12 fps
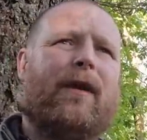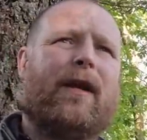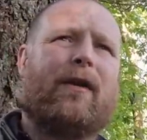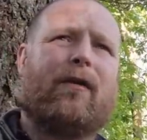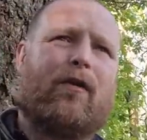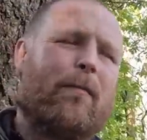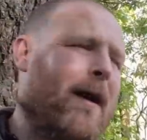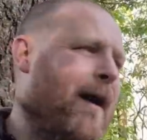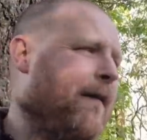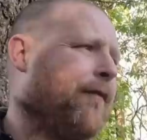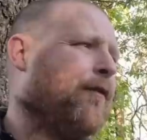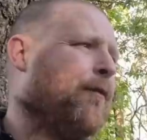You can come
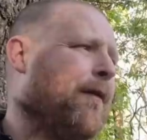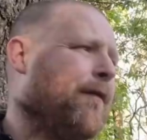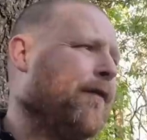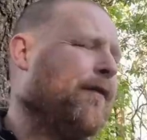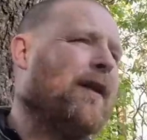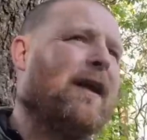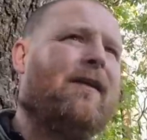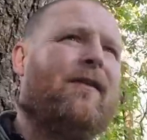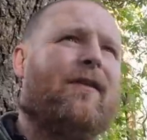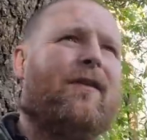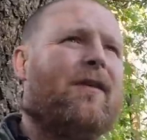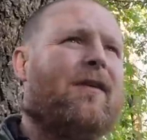out if the weather's
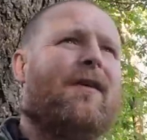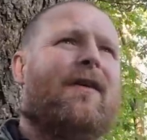decent.